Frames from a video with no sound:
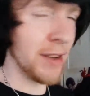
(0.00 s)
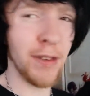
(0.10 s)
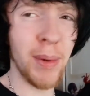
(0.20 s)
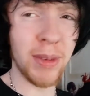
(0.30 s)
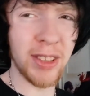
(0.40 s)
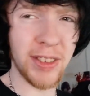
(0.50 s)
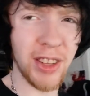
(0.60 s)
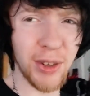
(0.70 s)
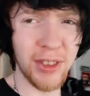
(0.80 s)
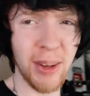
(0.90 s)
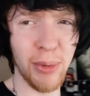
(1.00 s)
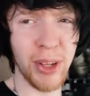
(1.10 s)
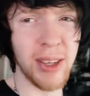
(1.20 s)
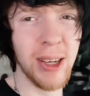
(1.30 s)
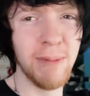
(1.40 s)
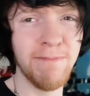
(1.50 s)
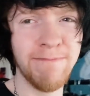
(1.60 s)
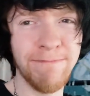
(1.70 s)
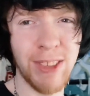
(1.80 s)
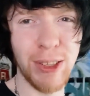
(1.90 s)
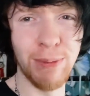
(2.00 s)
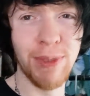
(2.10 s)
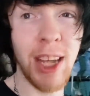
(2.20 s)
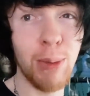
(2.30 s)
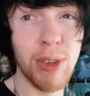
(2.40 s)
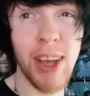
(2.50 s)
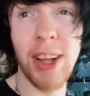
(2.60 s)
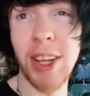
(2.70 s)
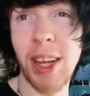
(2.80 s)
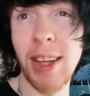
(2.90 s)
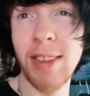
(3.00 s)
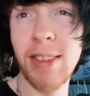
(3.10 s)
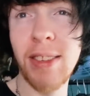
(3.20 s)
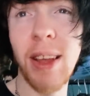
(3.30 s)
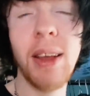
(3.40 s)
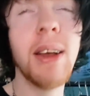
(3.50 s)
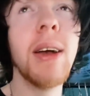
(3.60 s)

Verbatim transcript: if I've made myself sick on something. So time will tell, I guess.